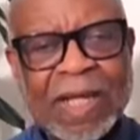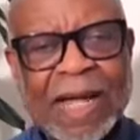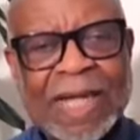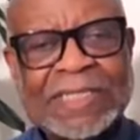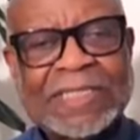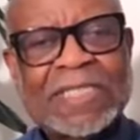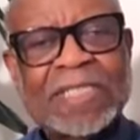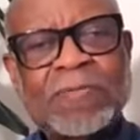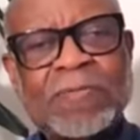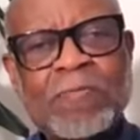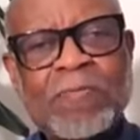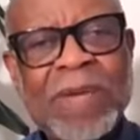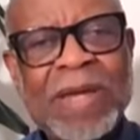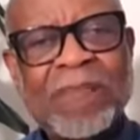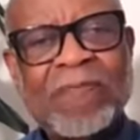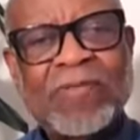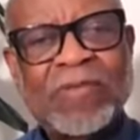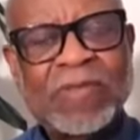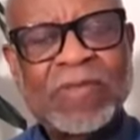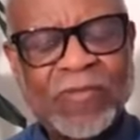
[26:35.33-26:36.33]
I just met
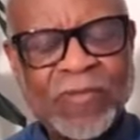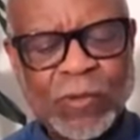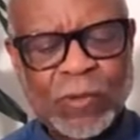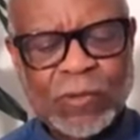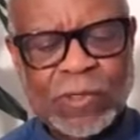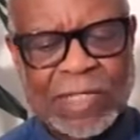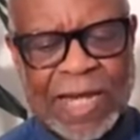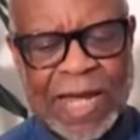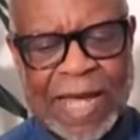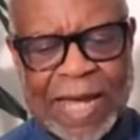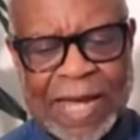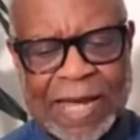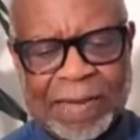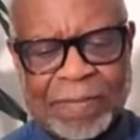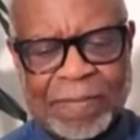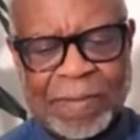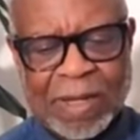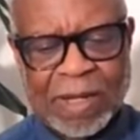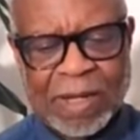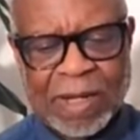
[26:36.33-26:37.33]
him for the first
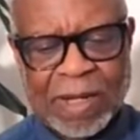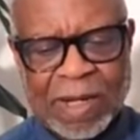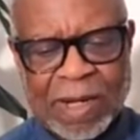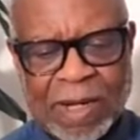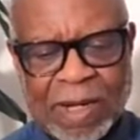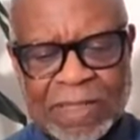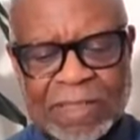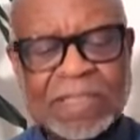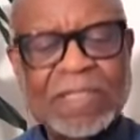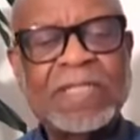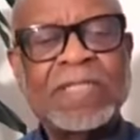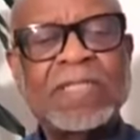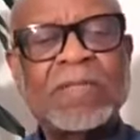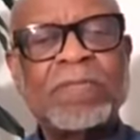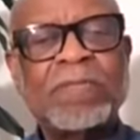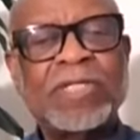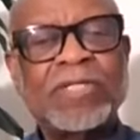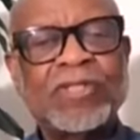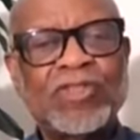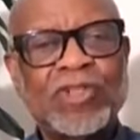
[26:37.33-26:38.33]
time. Uh, he's, he's a
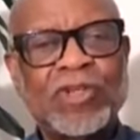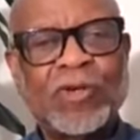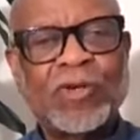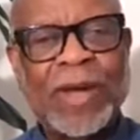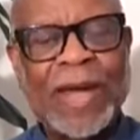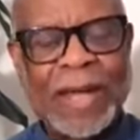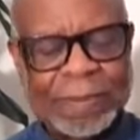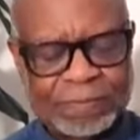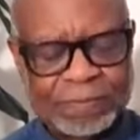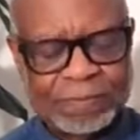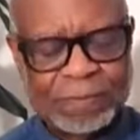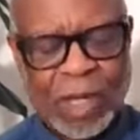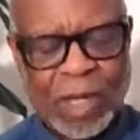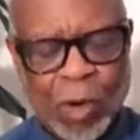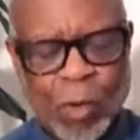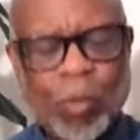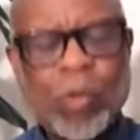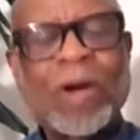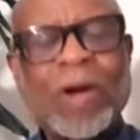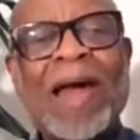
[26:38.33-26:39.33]
minister, and
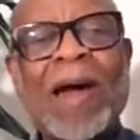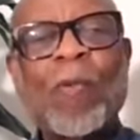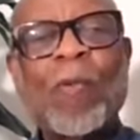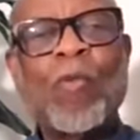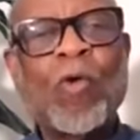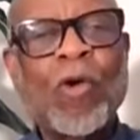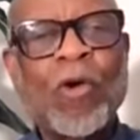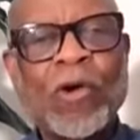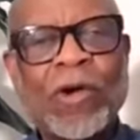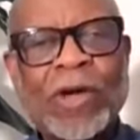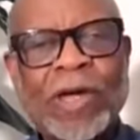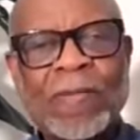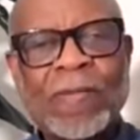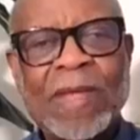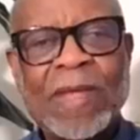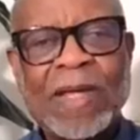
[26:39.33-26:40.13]
where I work,